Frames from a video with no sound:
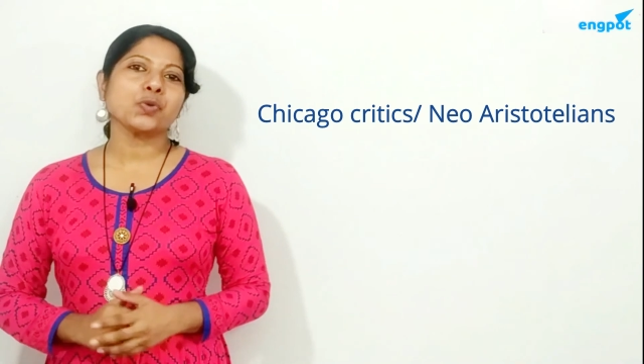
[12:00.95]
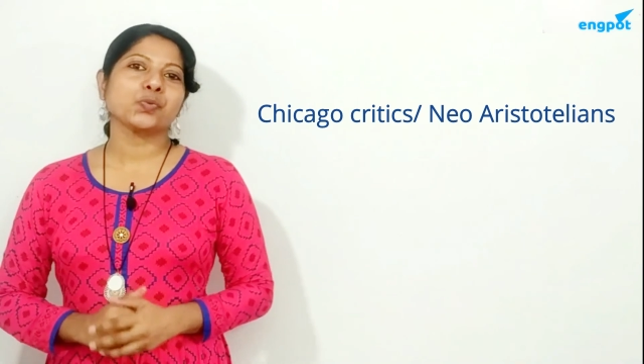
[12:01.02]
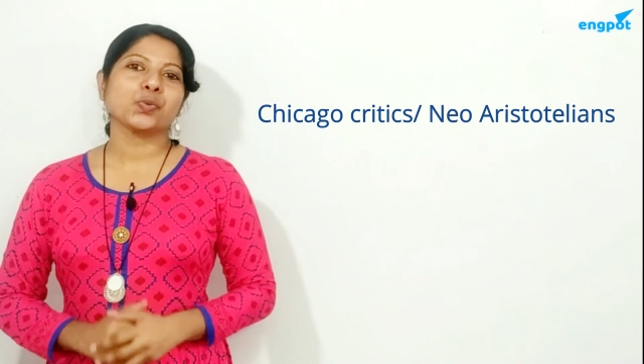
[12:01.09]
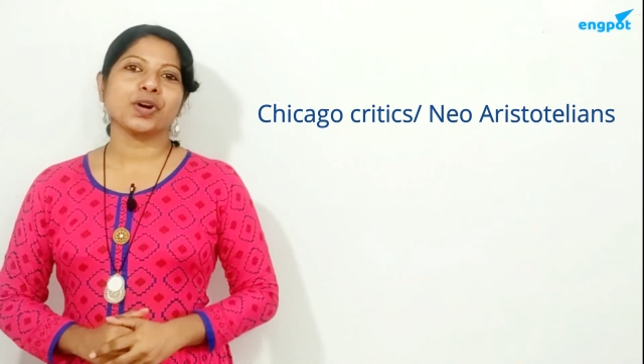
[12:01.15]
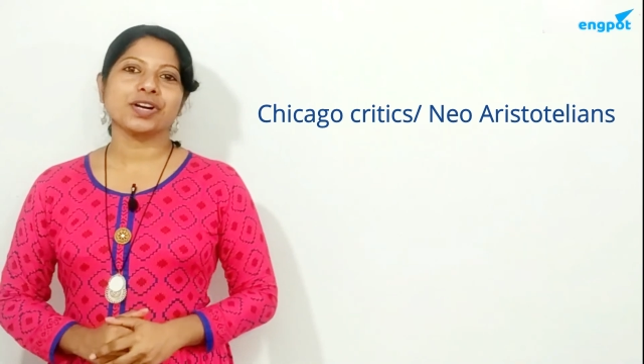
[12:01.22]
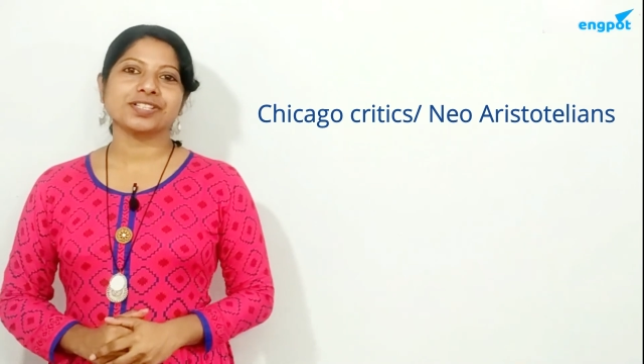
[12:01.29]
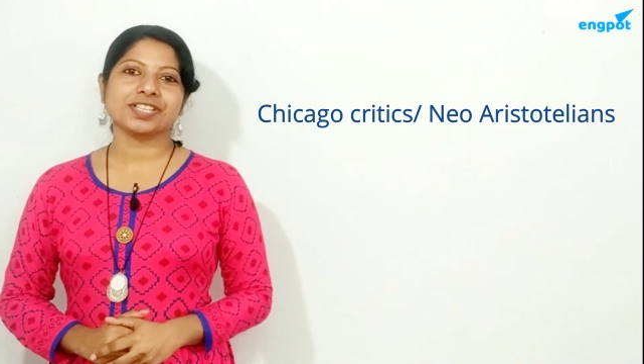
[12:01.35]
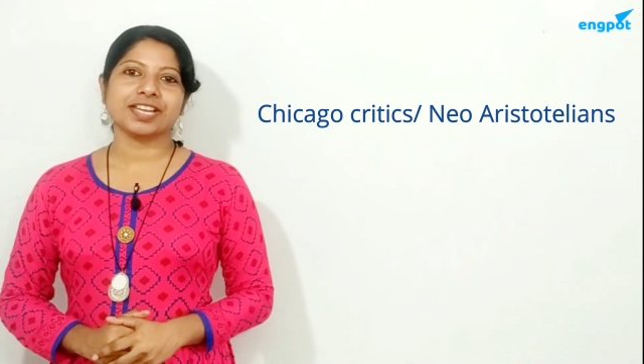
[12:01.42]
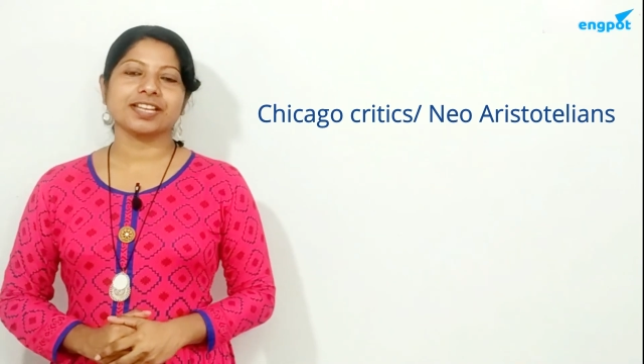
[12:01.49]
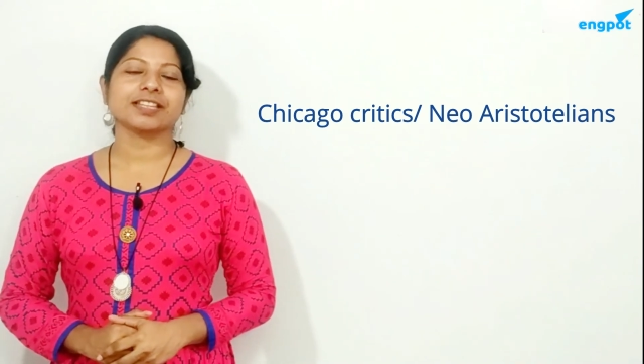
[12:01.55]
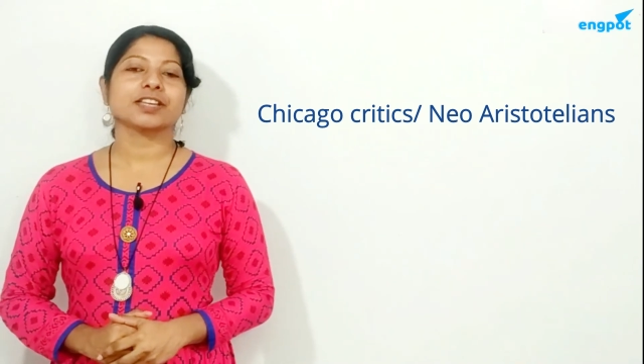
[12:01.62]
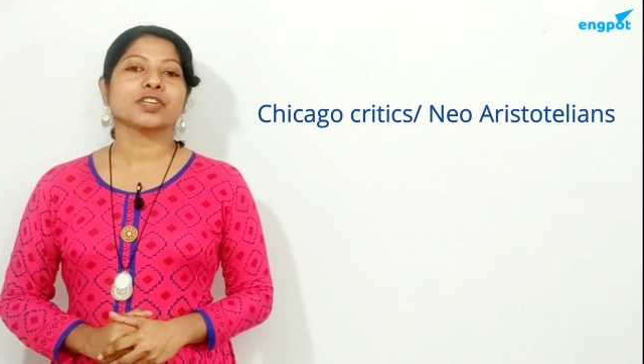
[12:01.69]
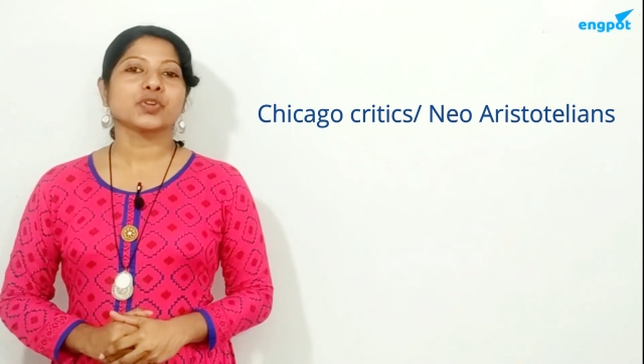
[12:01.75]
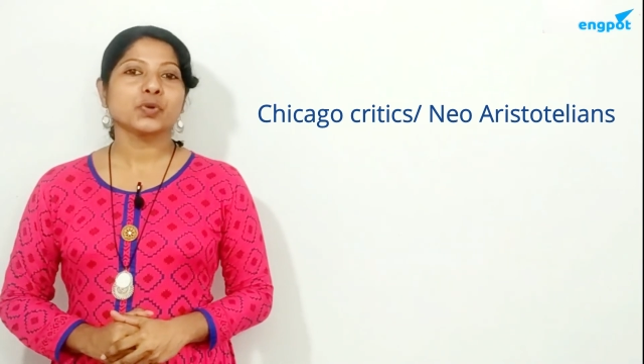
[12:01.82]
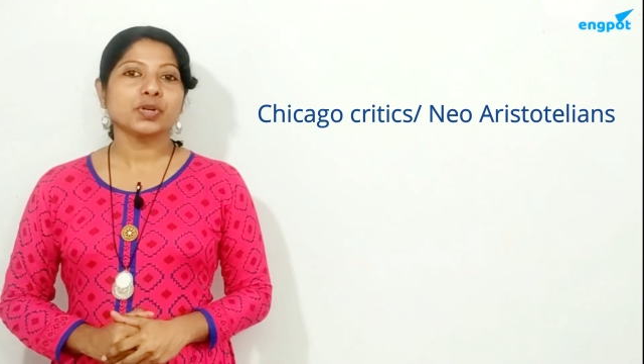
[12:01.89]
worked in the
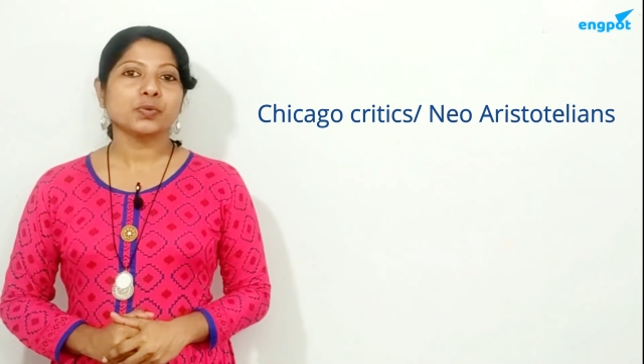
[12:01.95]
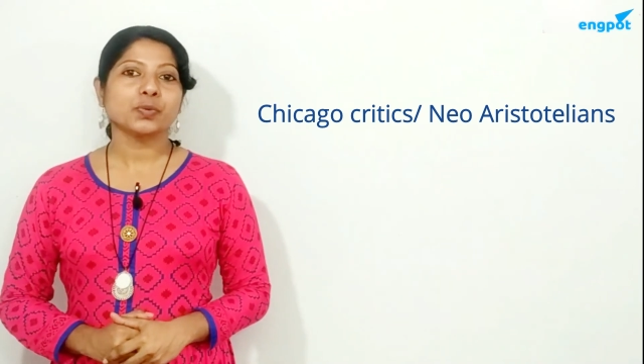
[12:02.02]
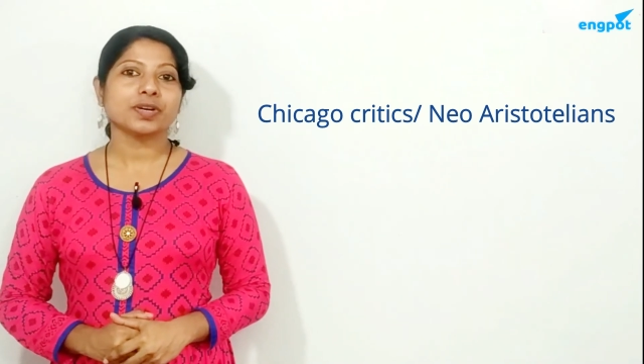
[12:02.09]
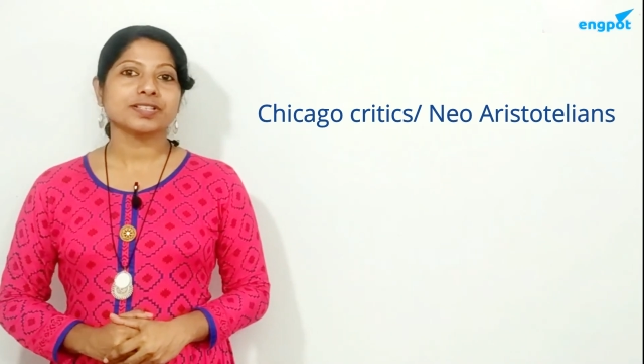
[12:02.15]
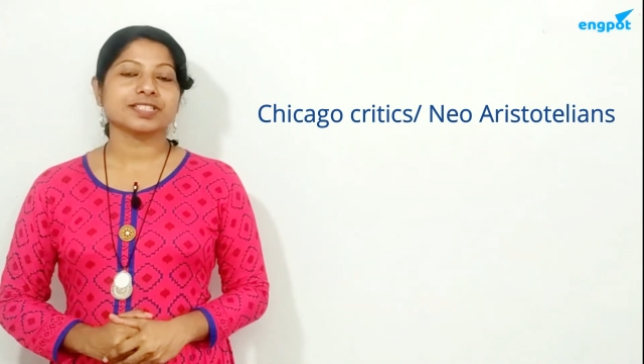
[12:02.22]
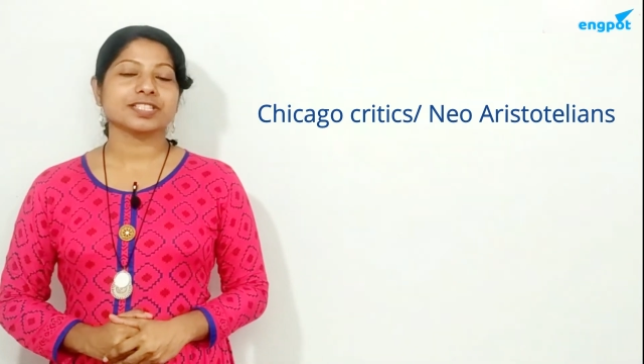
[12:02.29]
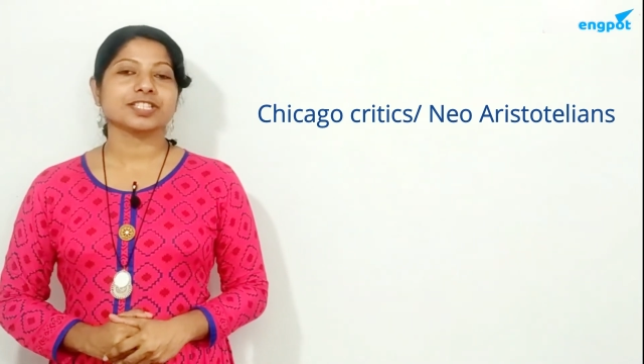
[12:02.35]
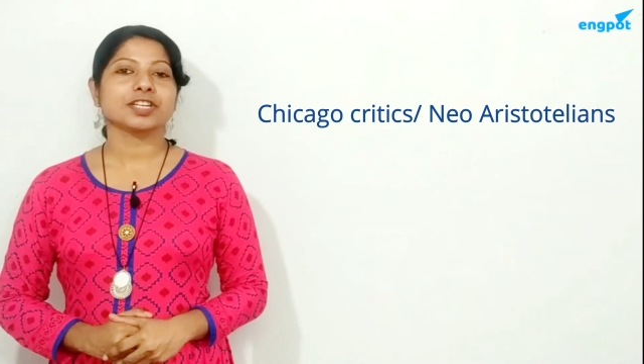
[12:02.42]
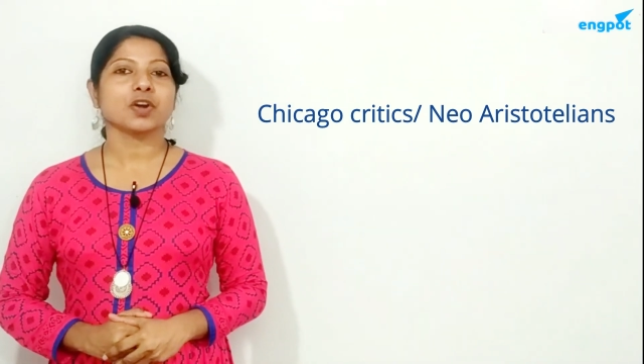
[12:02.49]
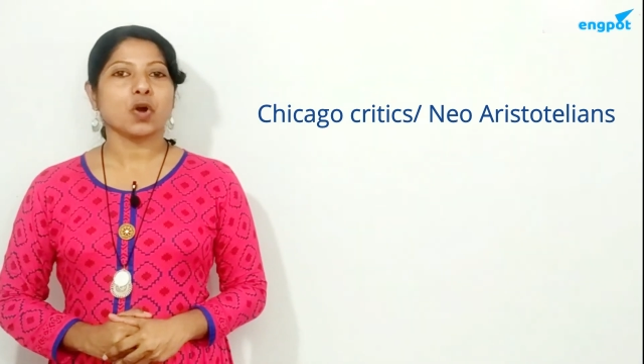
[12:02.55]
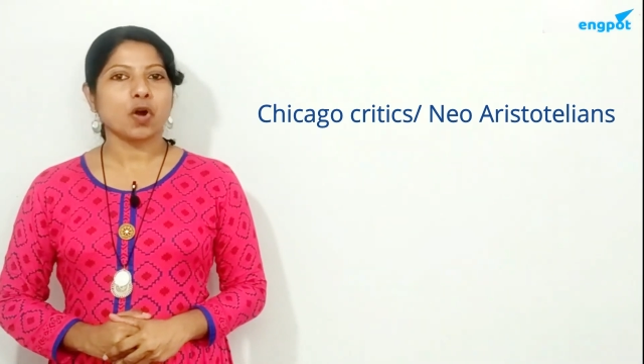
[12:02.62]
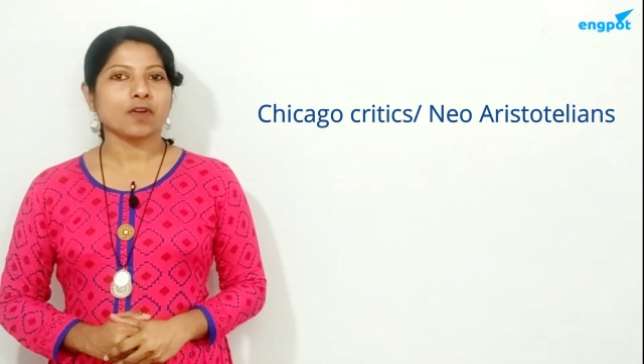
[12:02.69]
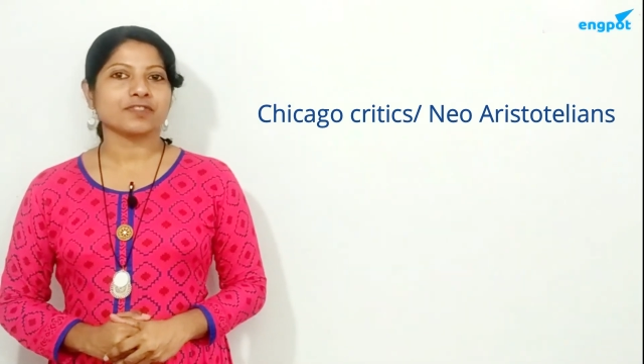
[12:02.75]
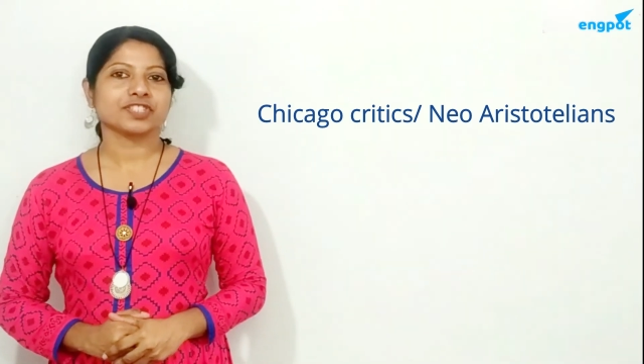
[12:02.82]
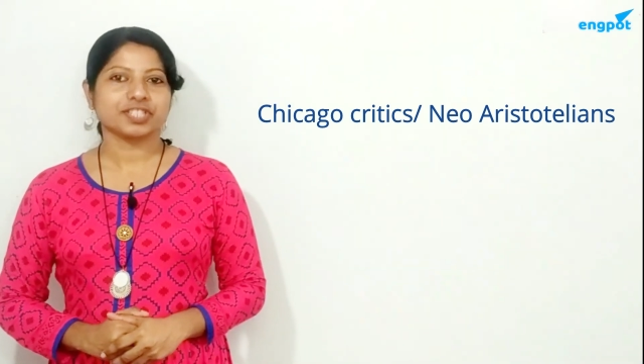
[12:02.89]
University
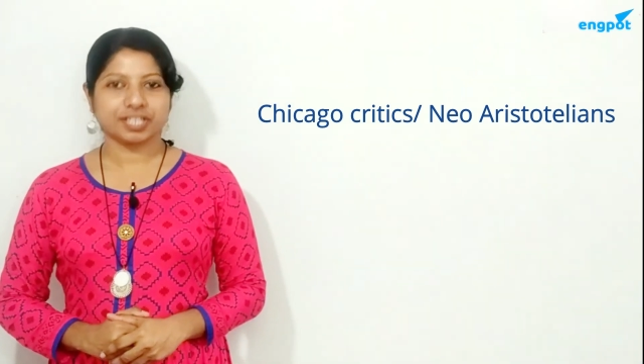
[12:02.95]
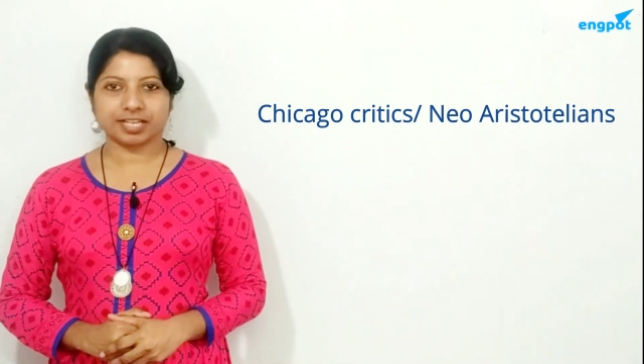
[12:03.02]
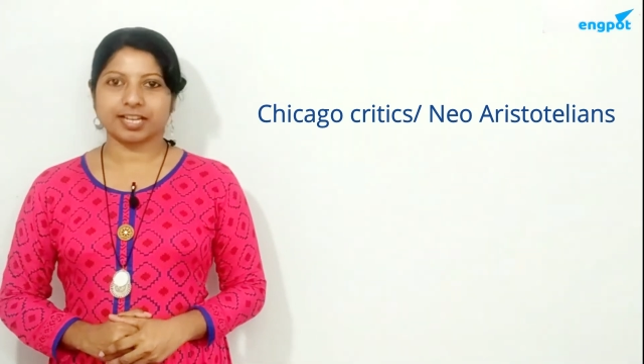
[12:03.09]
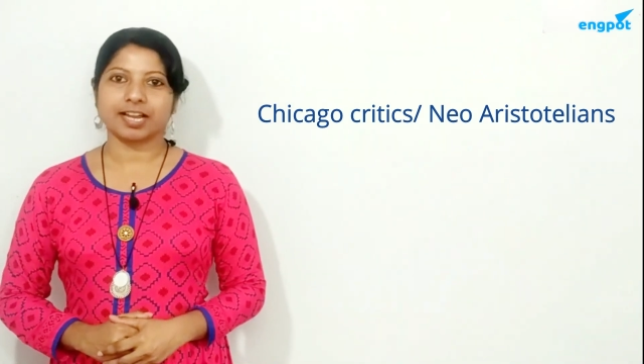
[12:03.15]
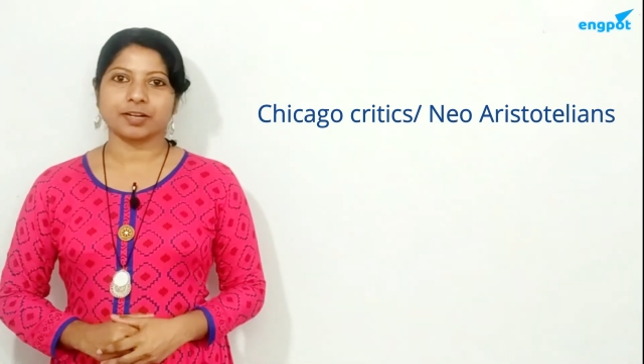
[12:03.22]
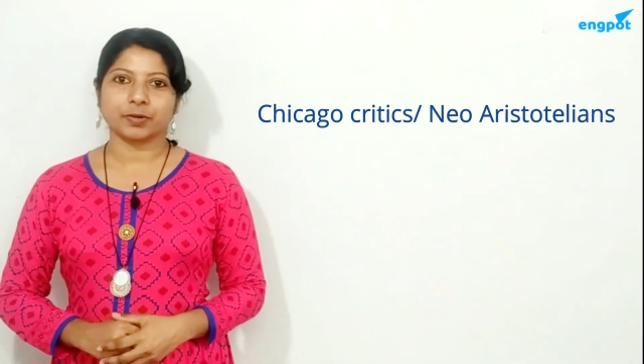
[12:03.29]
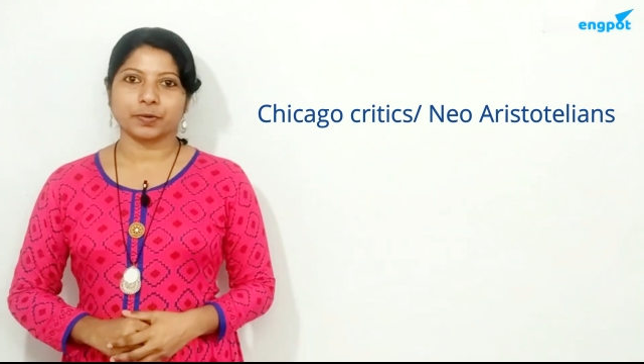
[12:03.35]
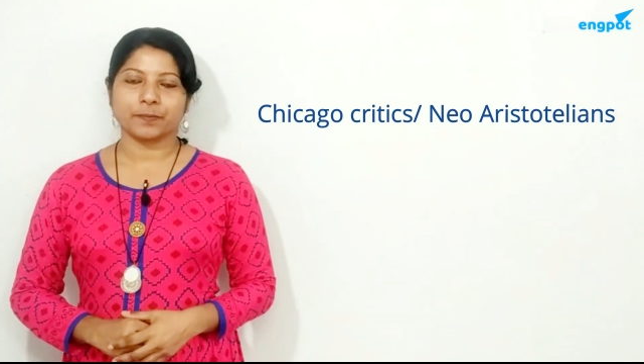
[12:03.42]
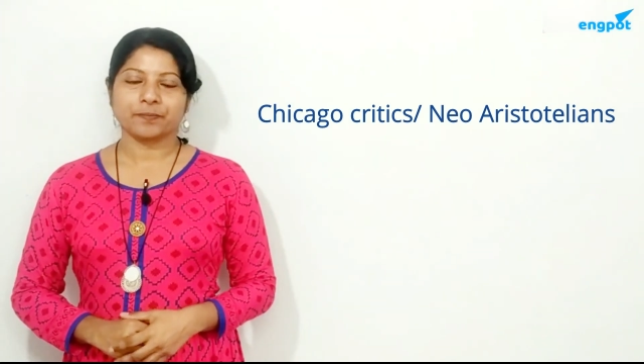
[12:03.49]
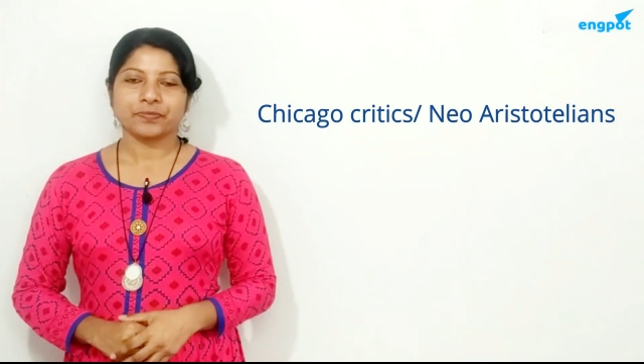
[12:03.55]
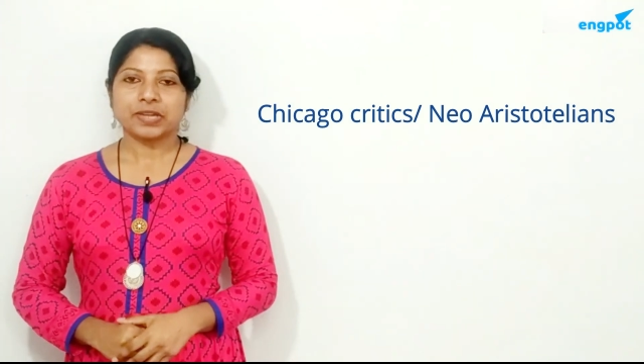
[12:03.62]
of Chicago.